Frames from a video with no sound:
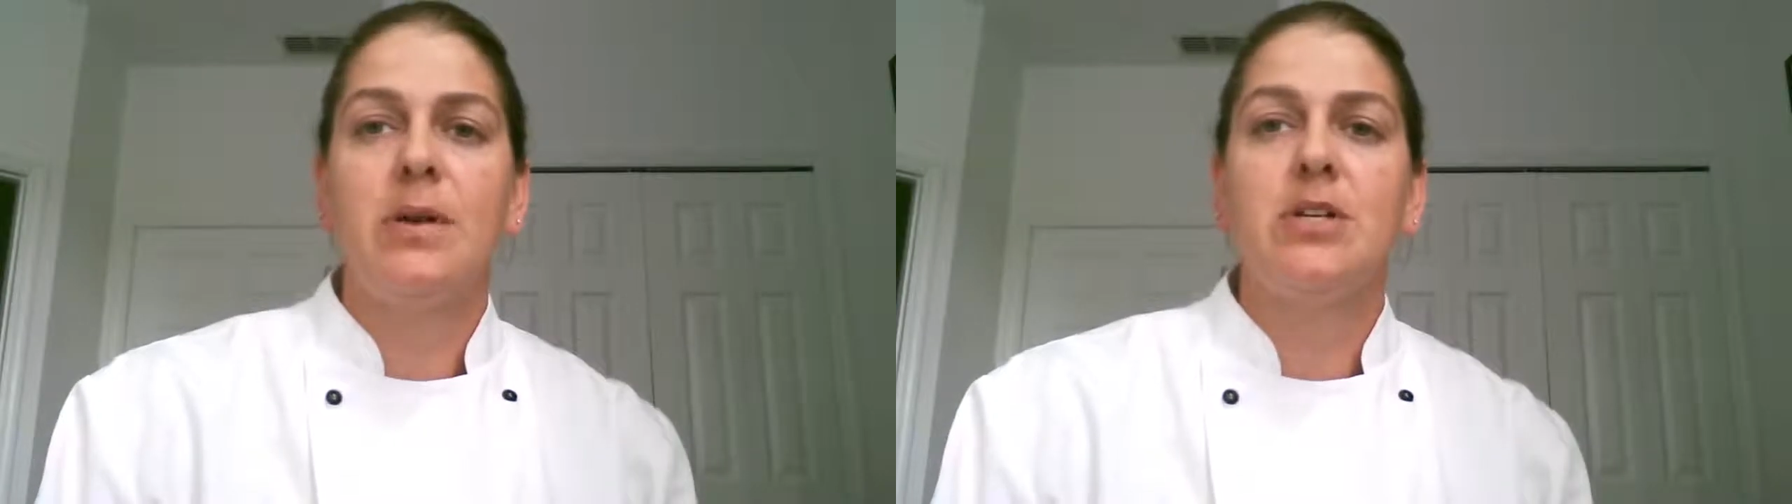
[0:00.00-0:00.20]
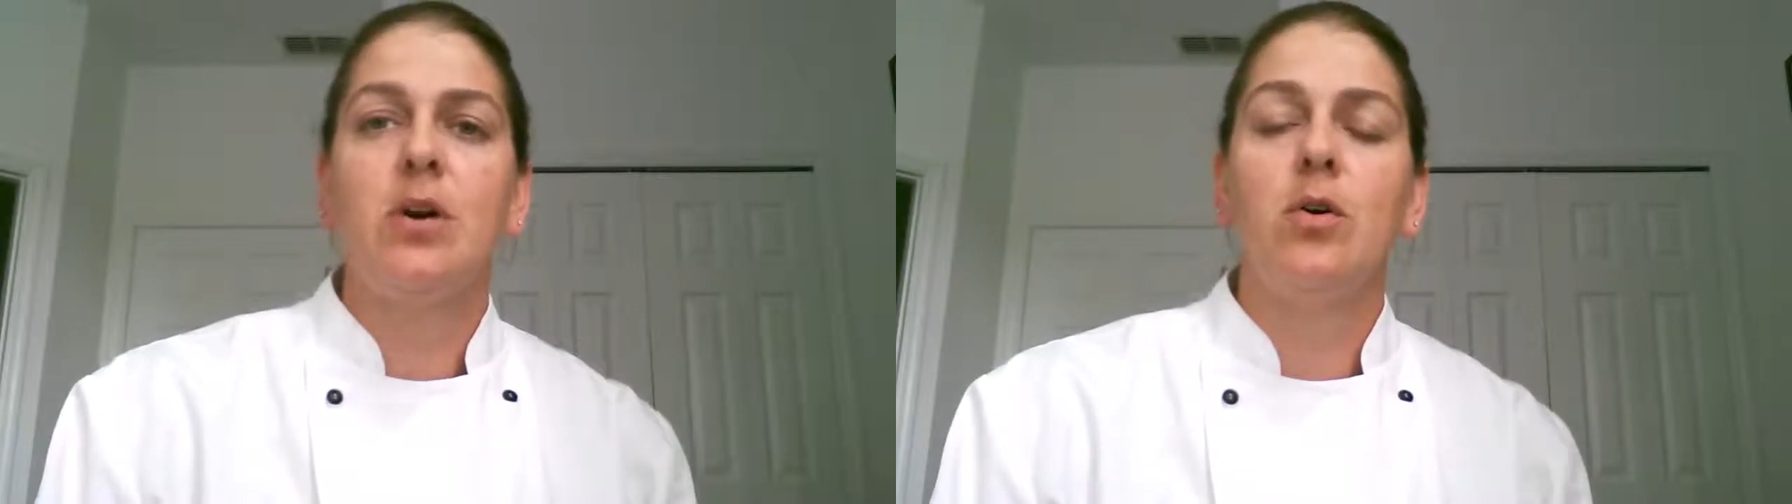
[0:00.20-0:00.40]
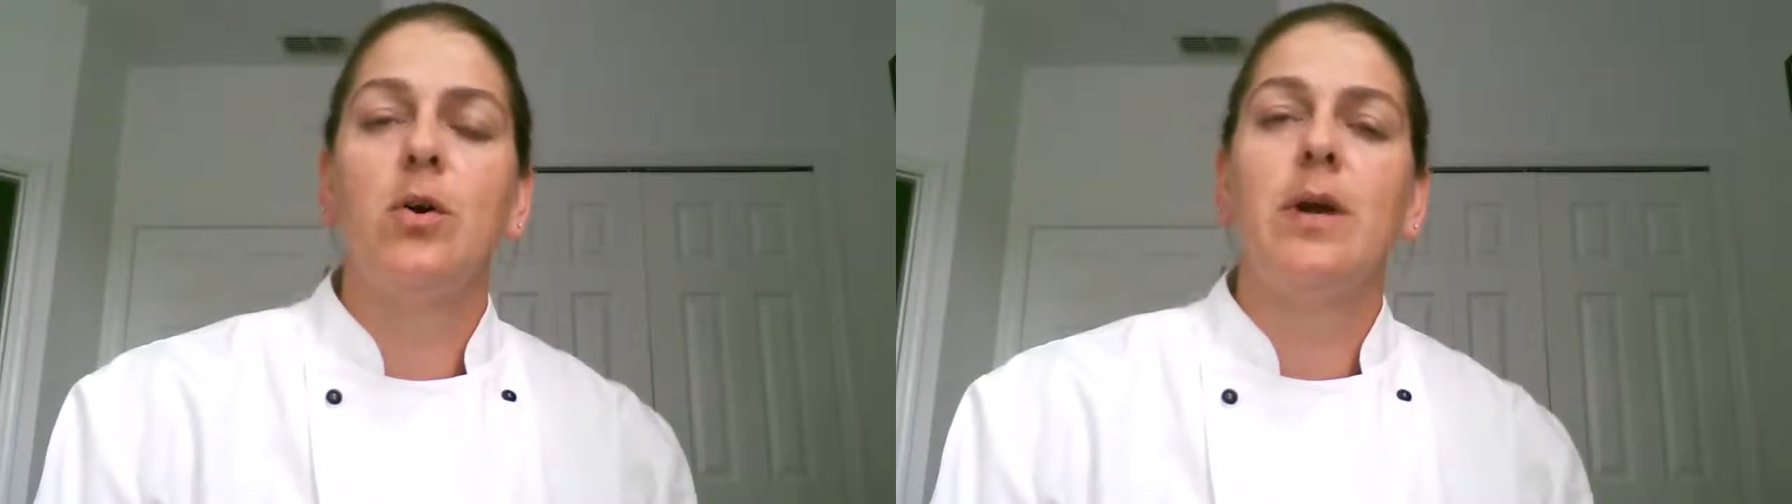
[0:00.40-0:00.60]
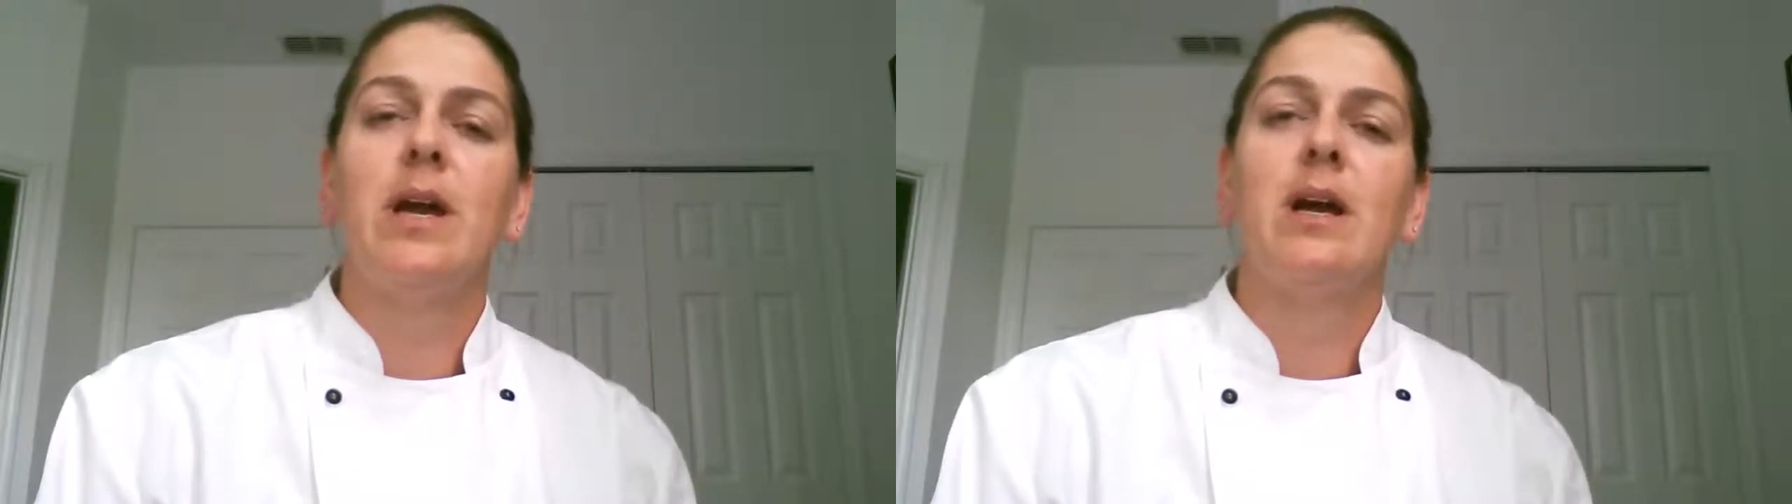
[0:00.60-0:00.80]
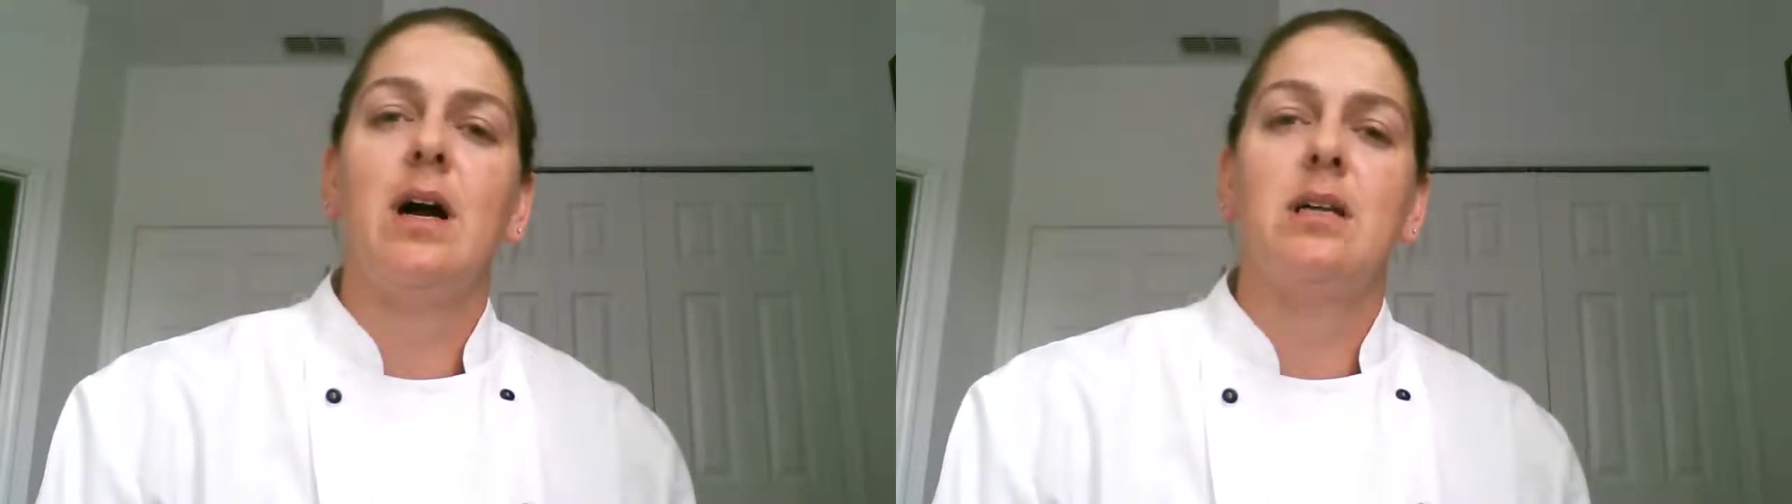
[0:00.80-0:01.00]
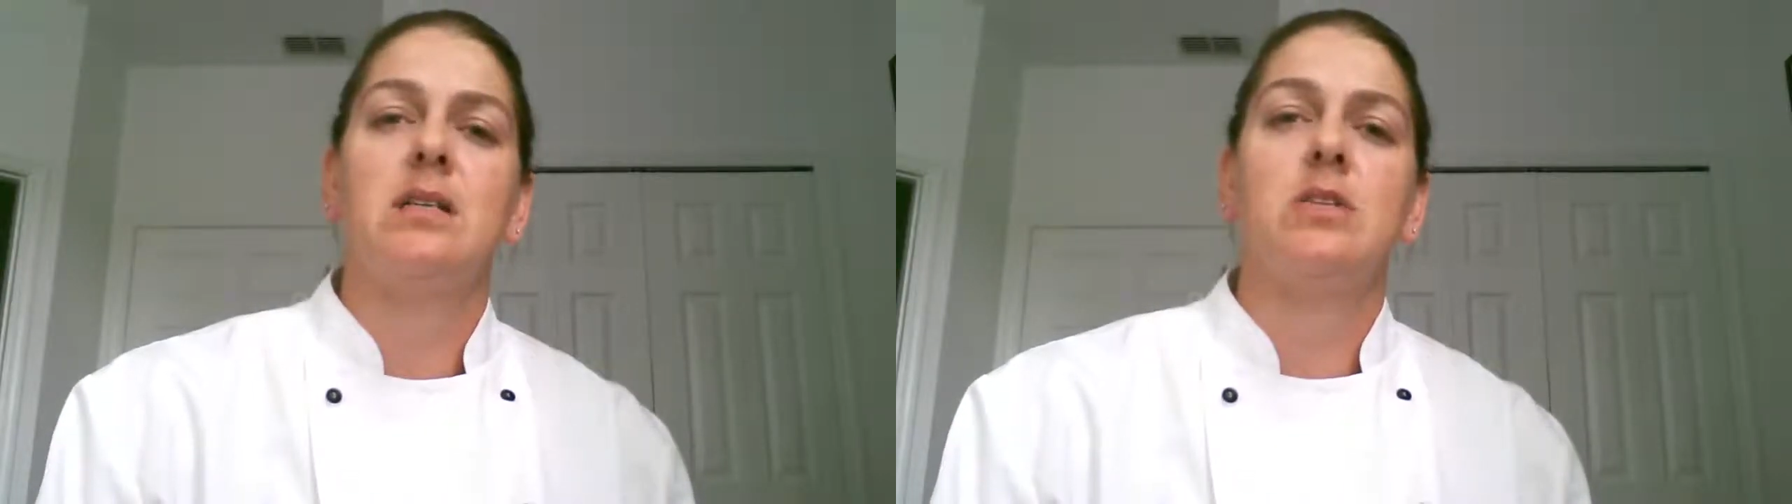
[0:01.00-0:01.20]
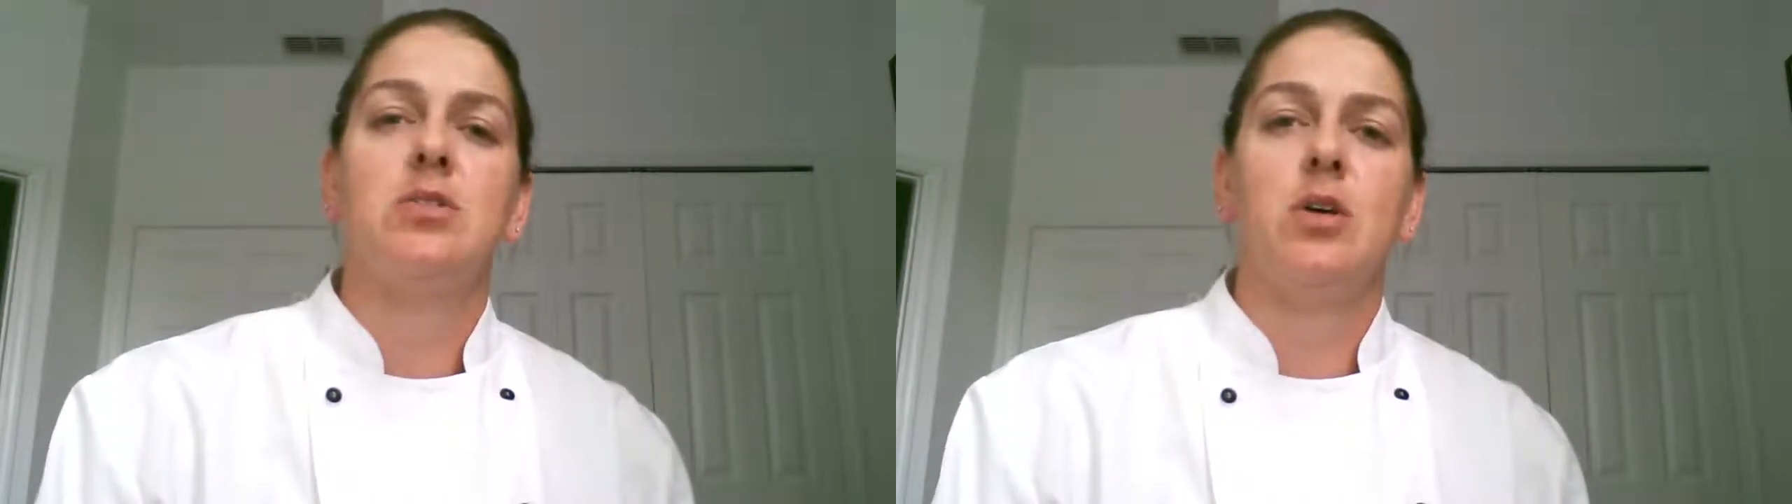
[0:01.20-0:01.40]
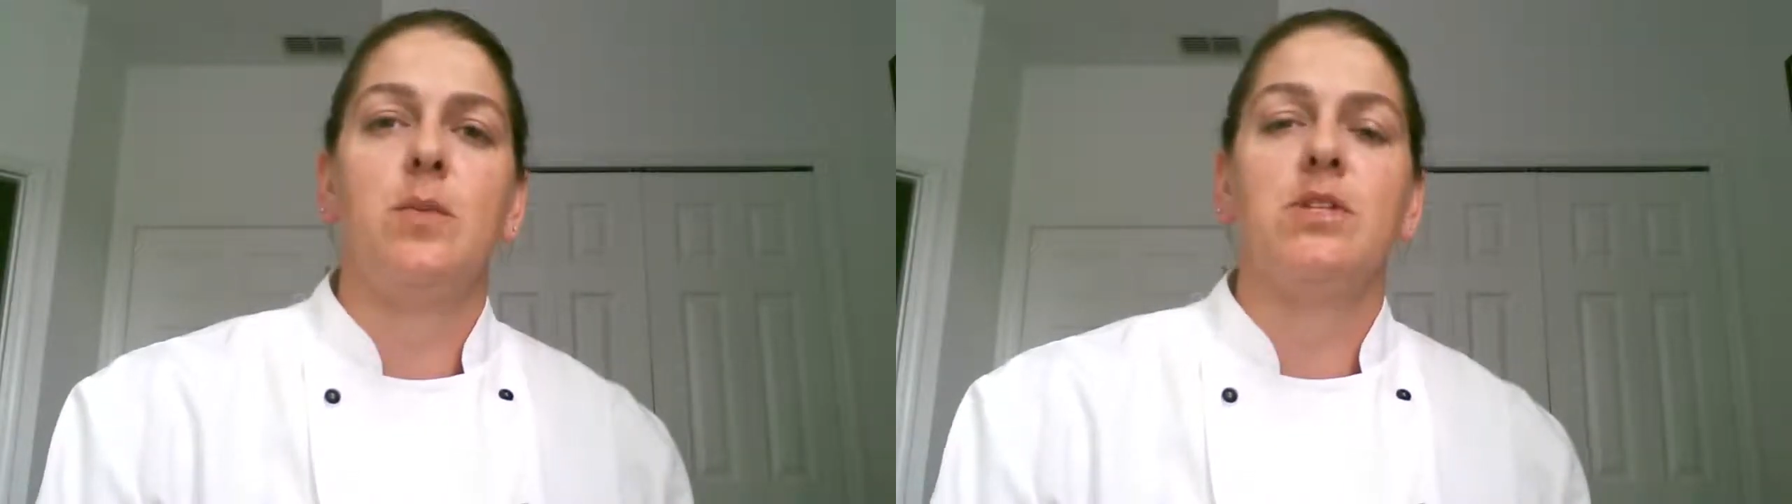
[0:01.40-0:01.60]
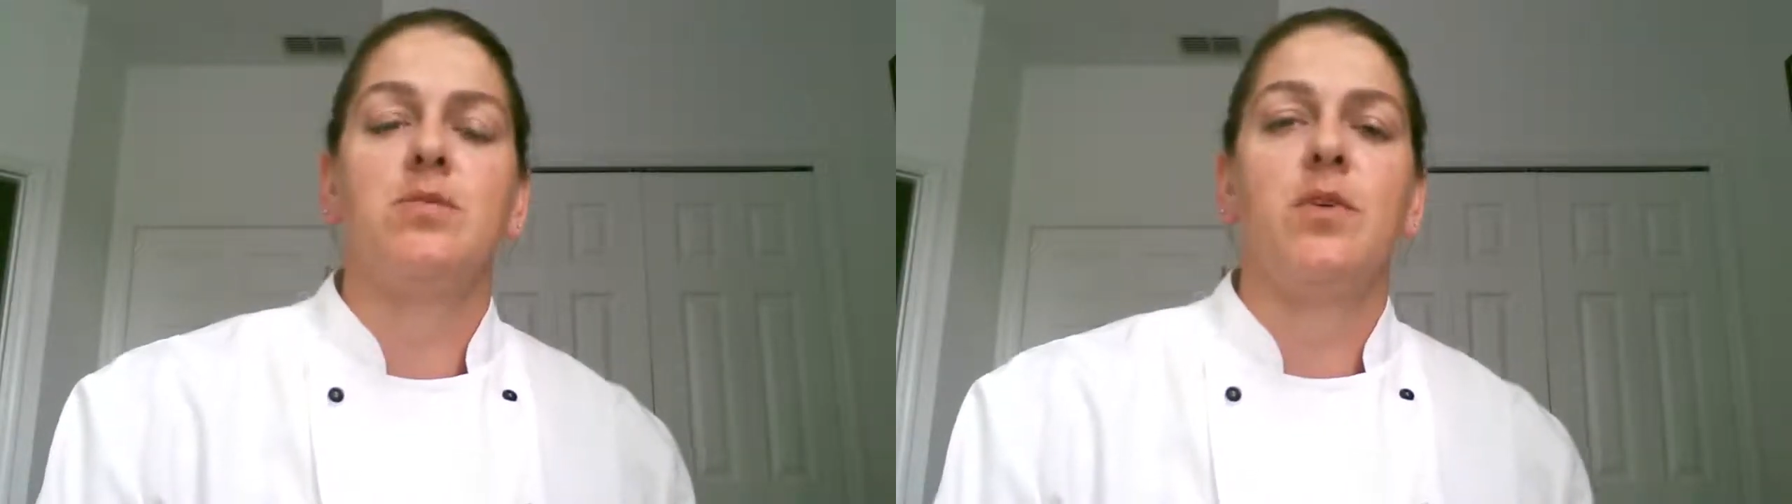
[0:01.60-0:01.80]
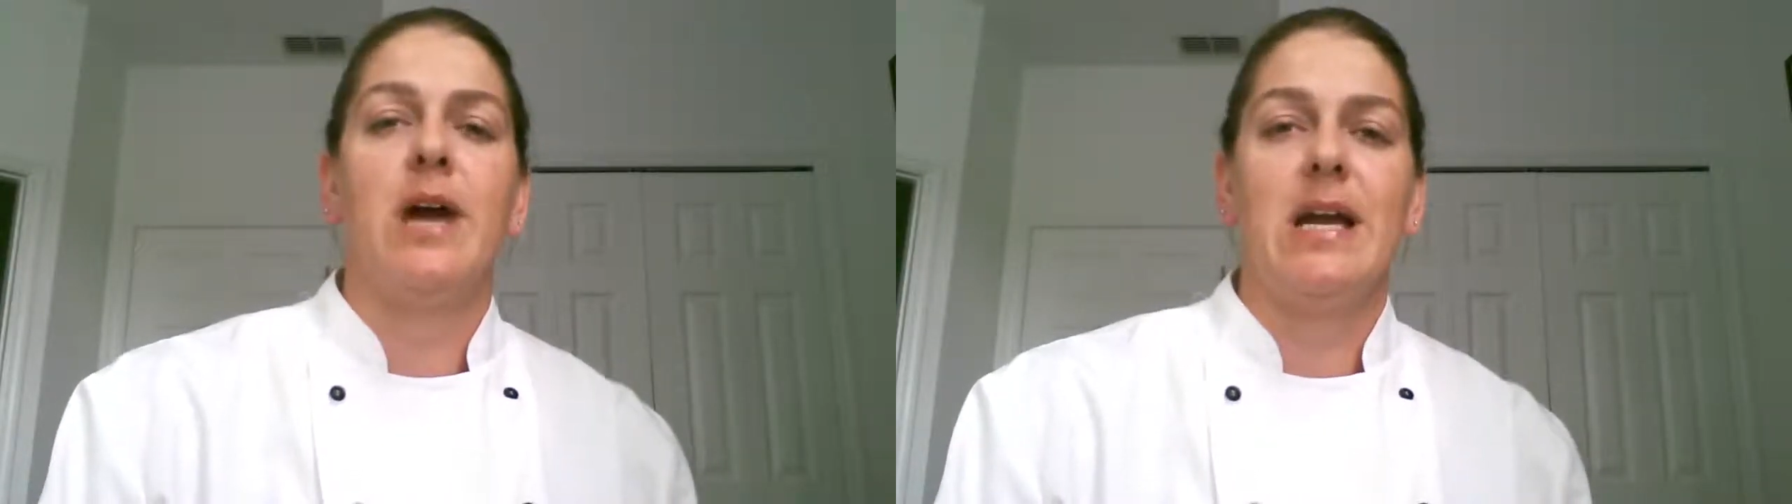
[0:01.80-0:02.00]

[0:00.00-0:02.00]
but don't create content so much for